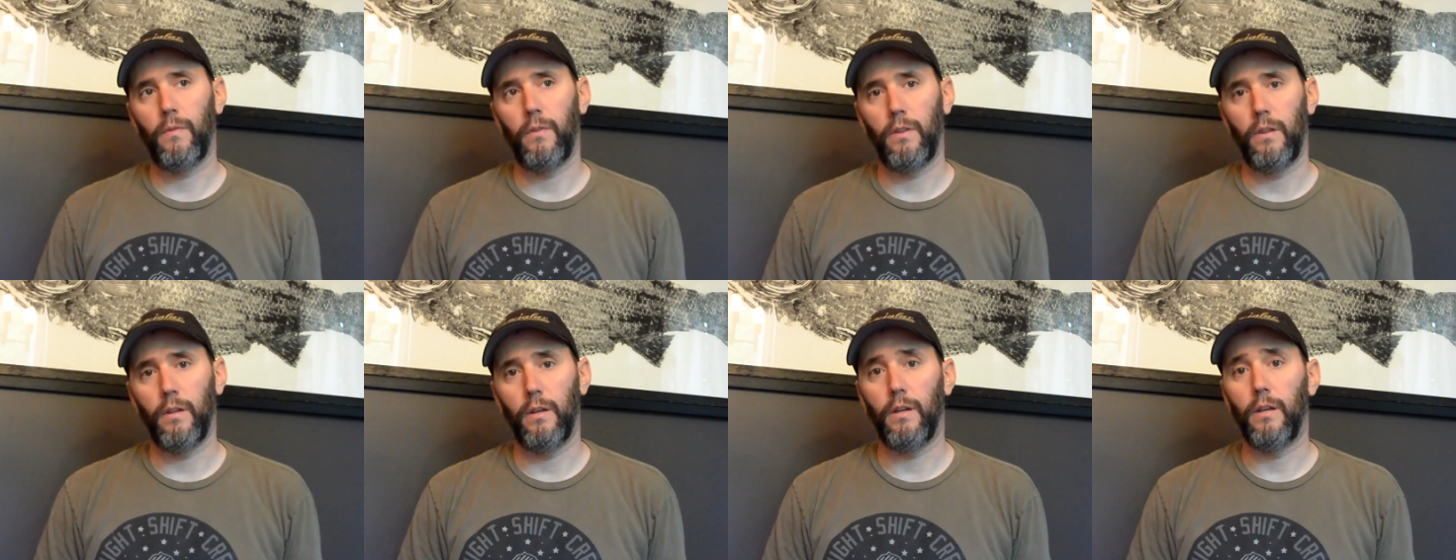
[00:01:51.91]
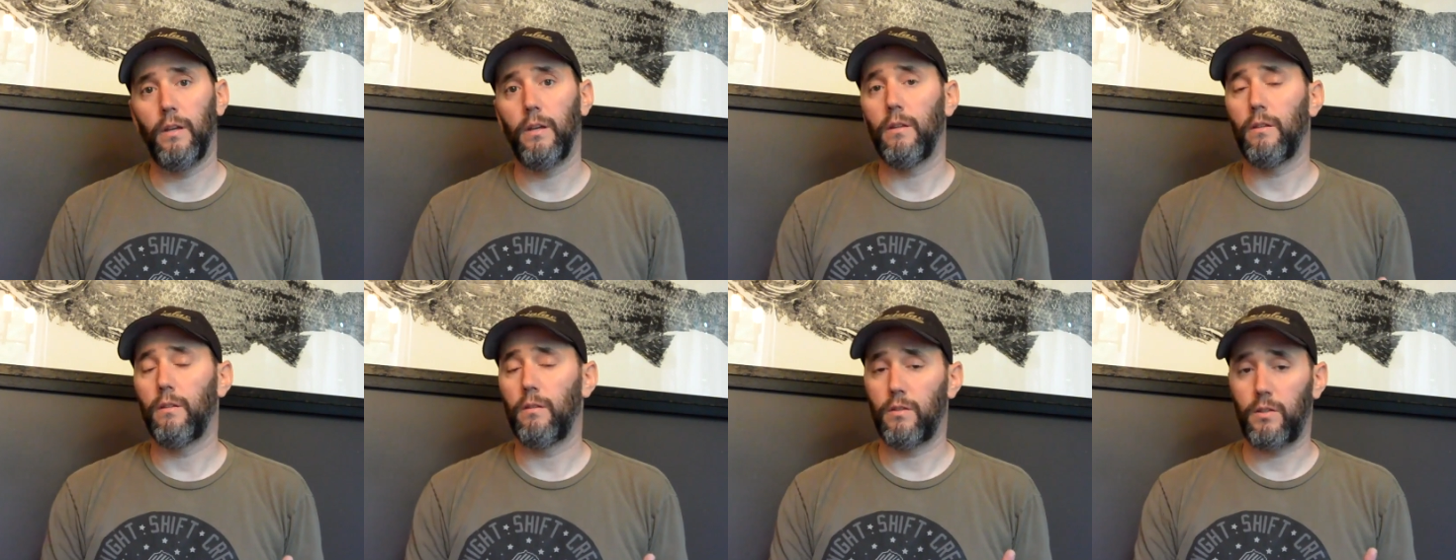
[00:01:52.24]

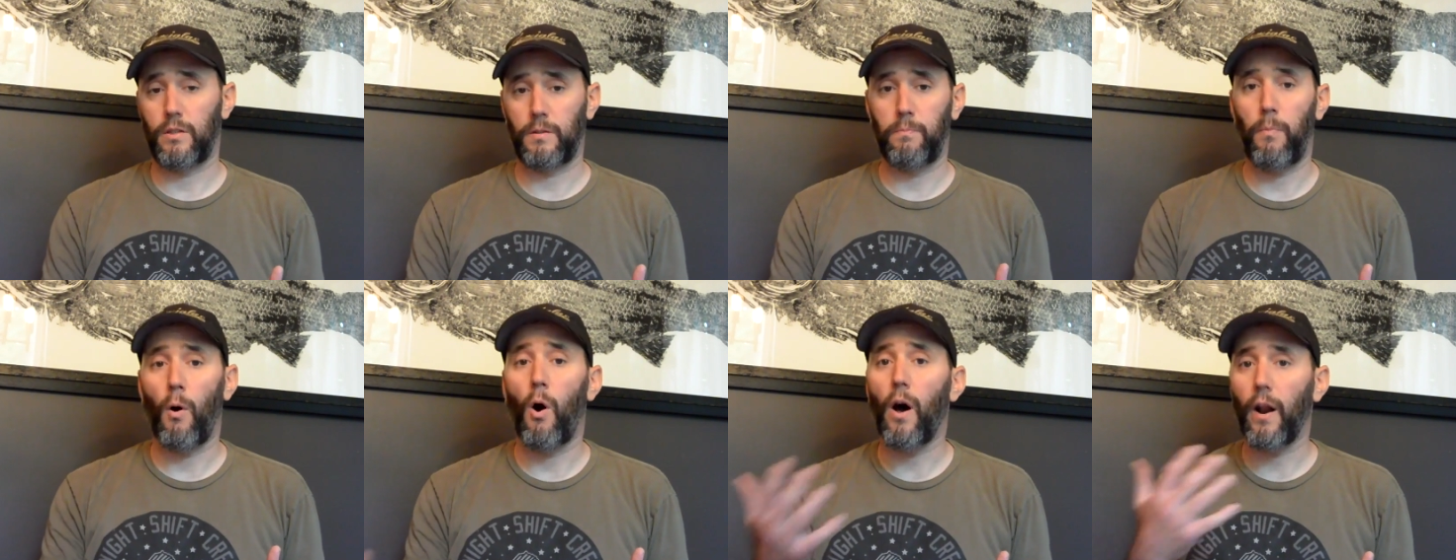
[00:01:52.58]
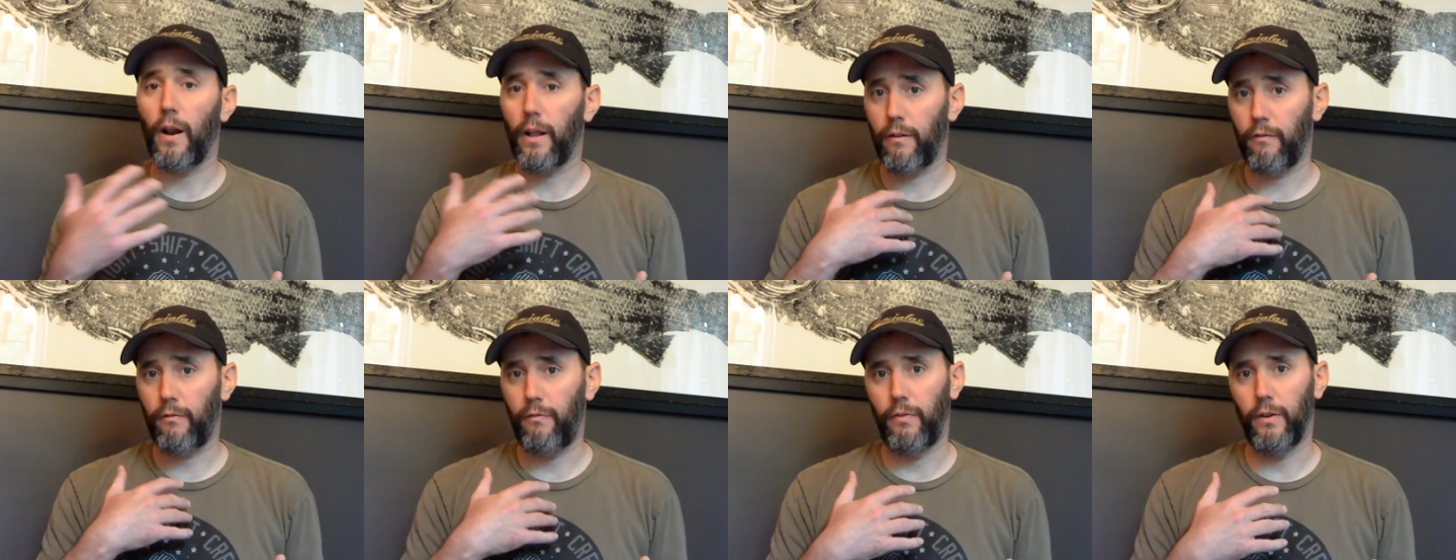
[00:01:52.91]
the
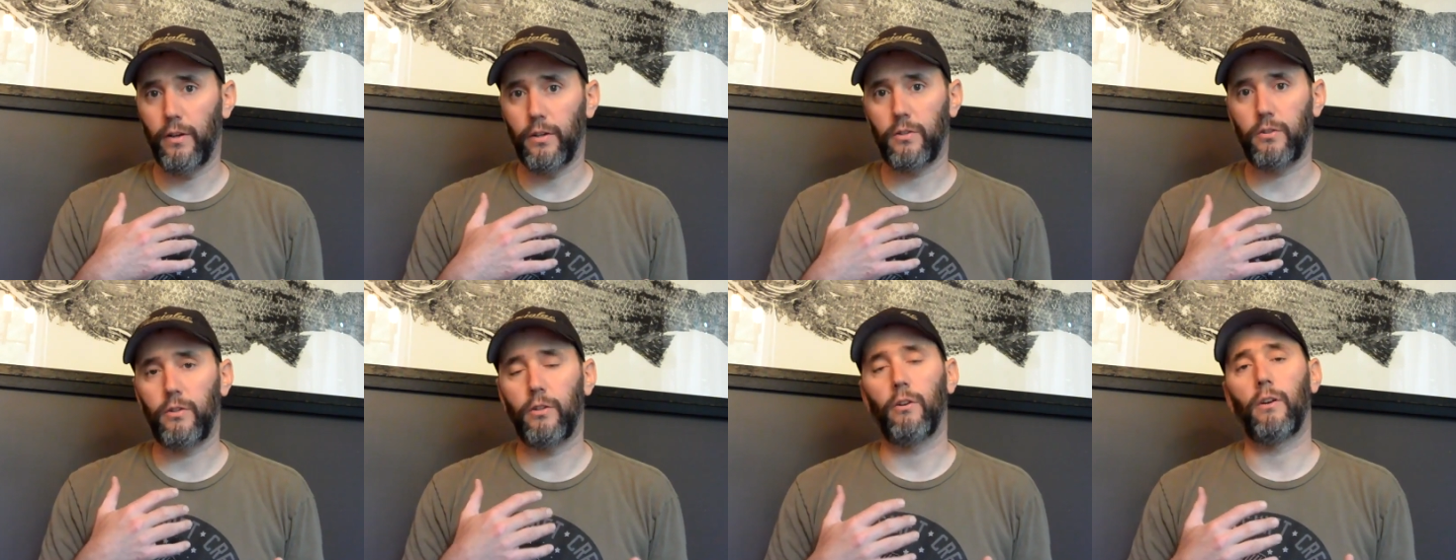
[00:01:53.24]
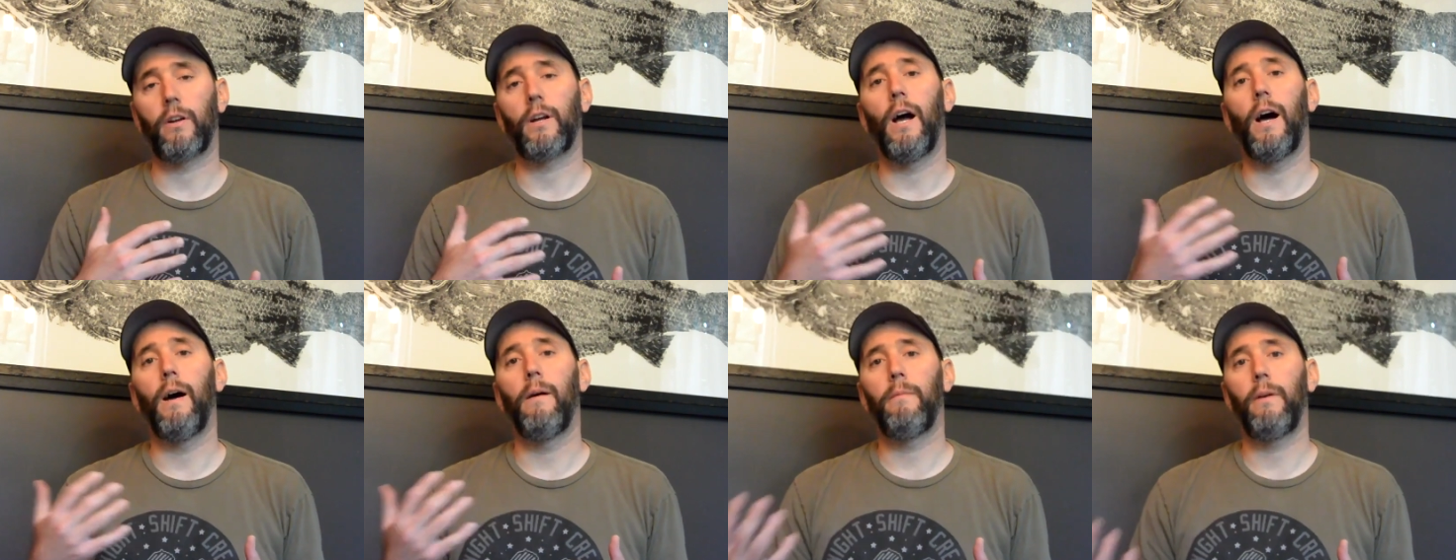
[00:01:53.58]
spawning fish that
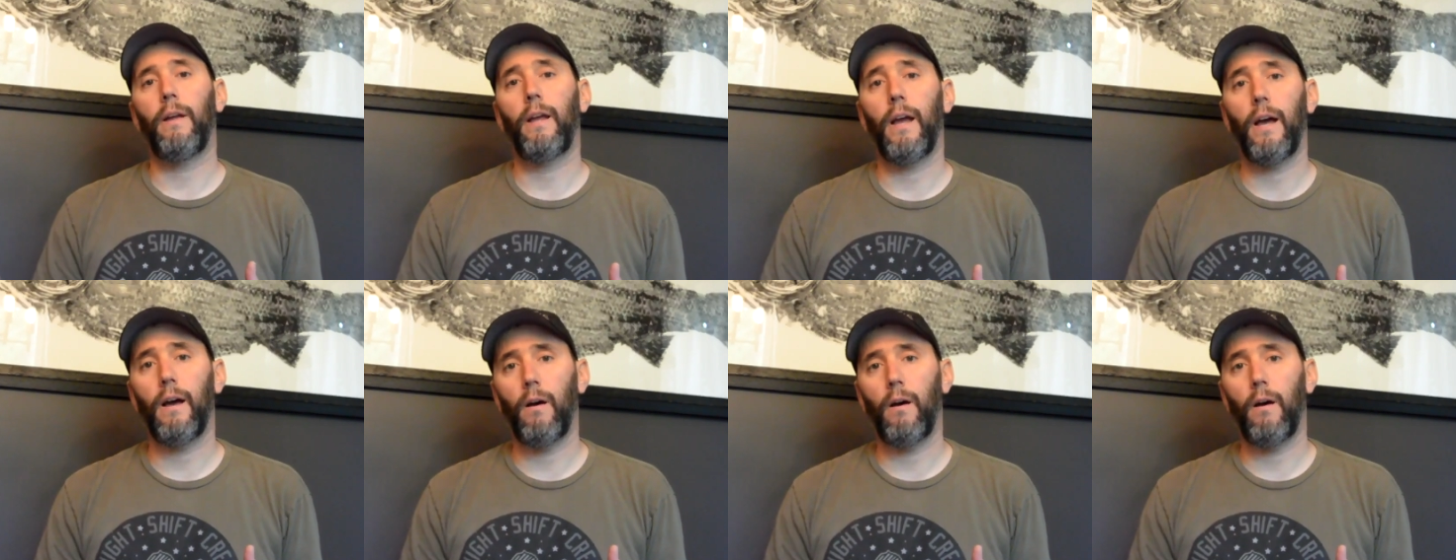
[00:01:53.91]
are coming